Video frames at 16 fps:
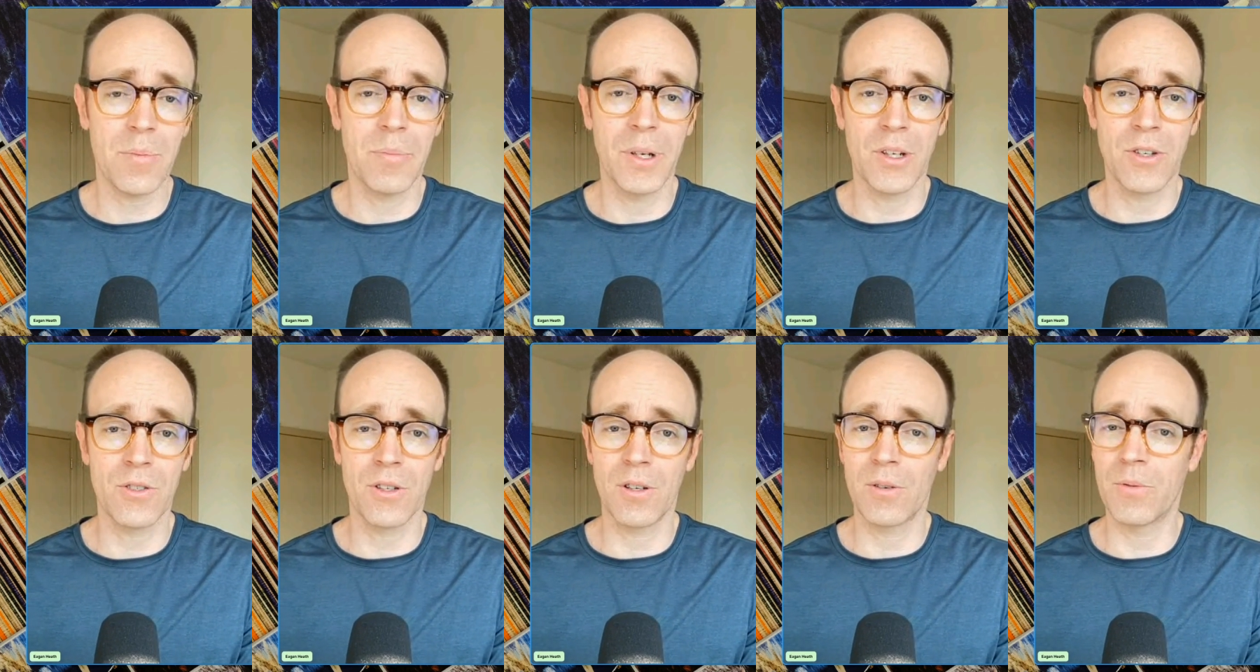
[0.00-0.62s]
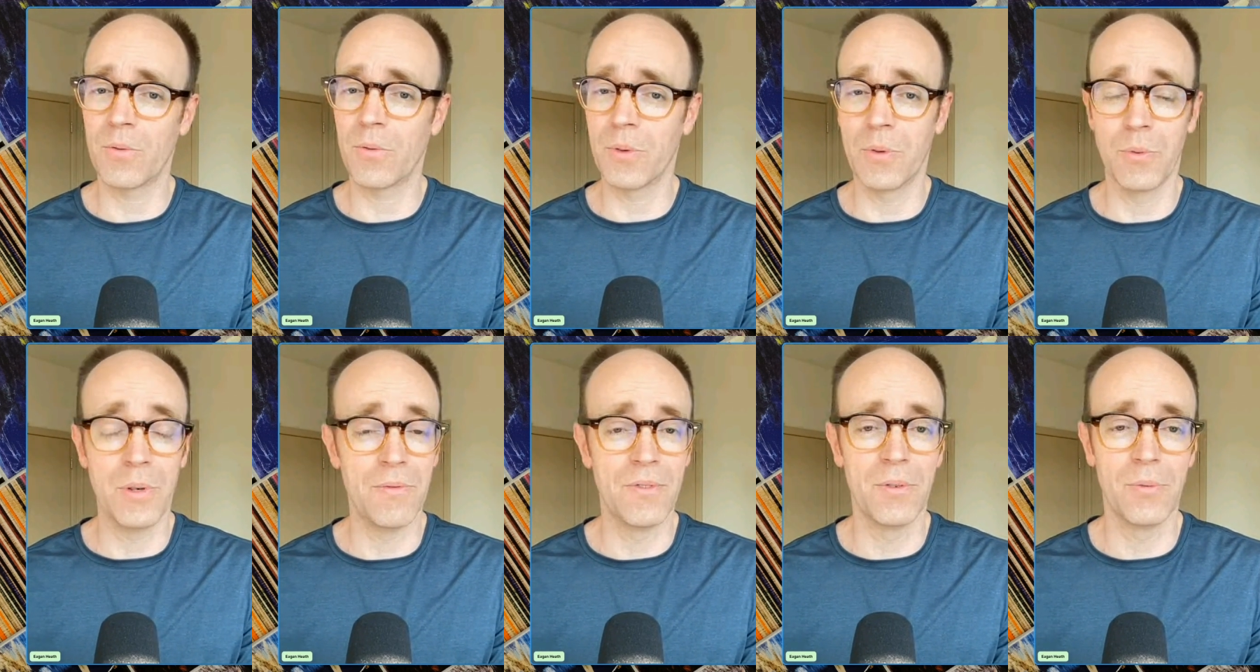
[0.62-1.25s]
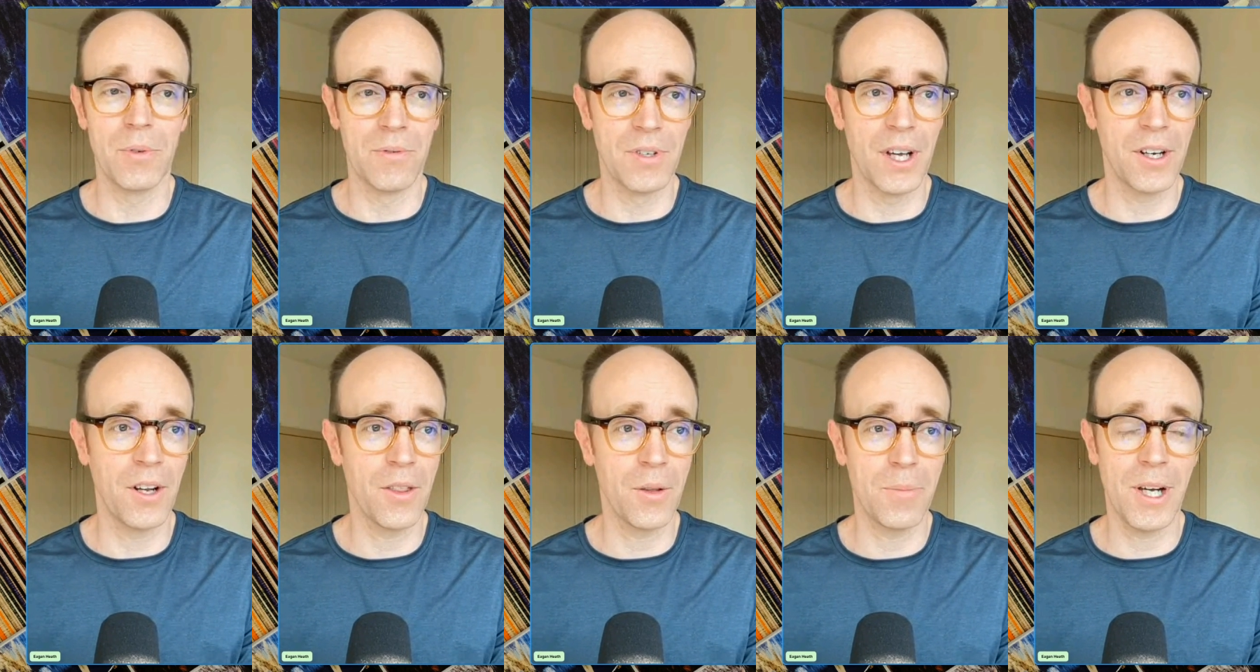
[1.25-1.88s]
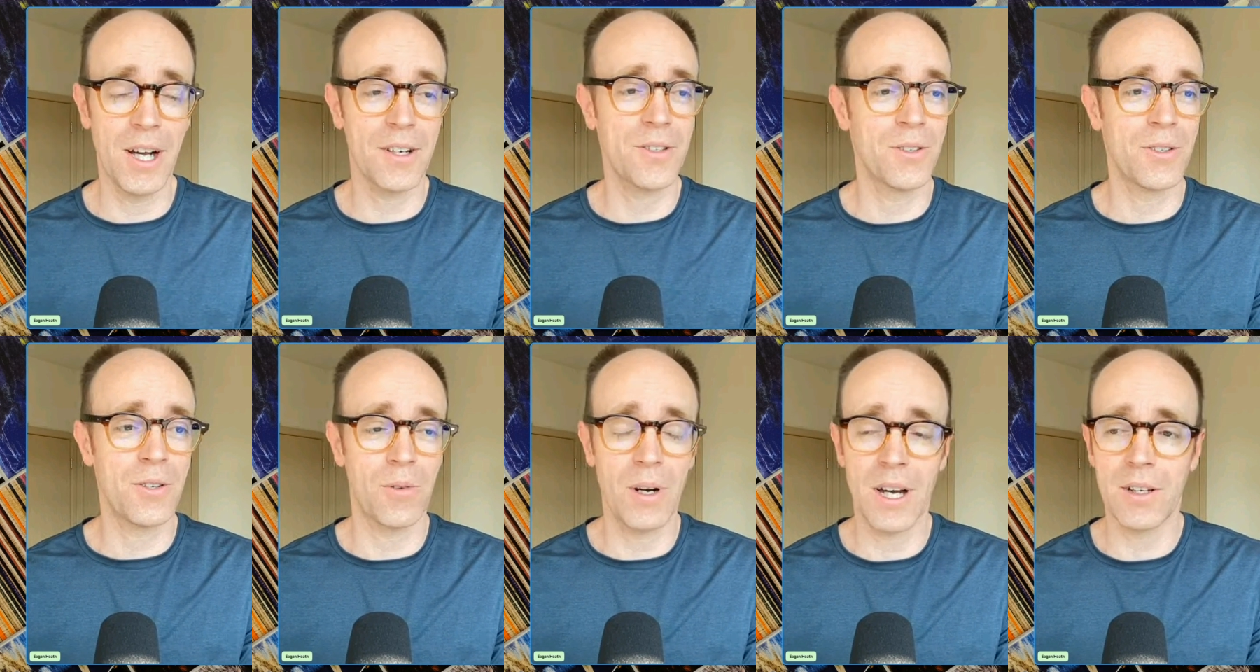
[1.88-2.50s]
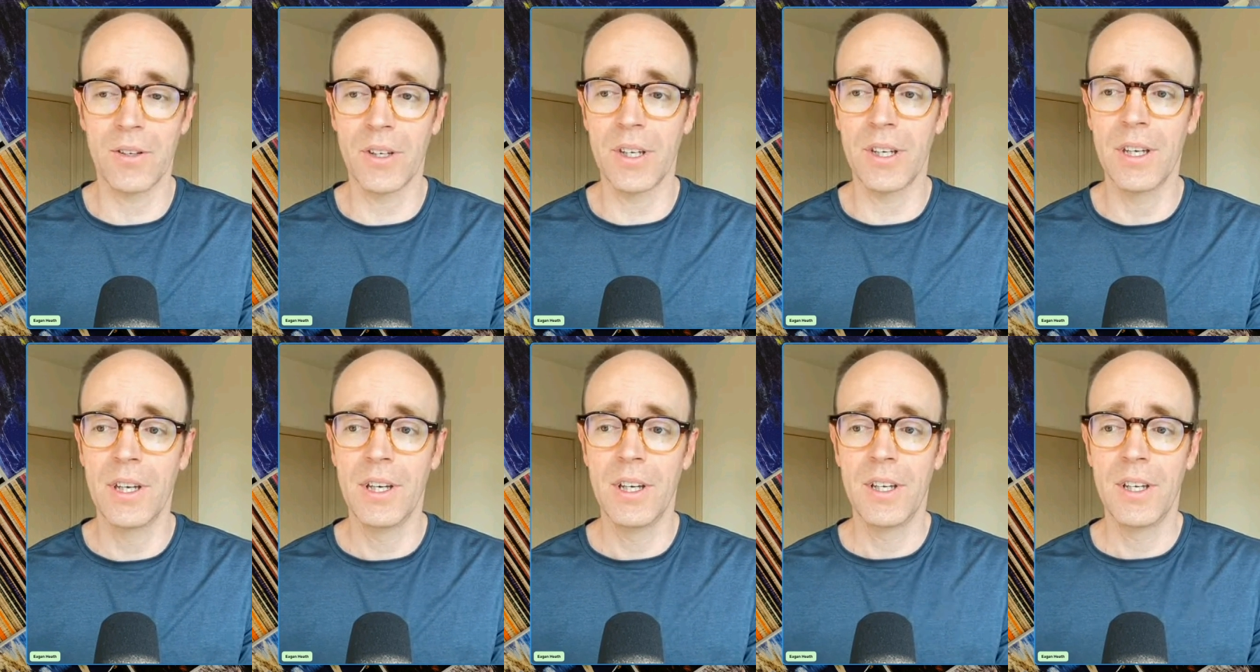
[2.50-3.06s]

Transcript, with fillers: make sure we've we've done all the boxes correctly.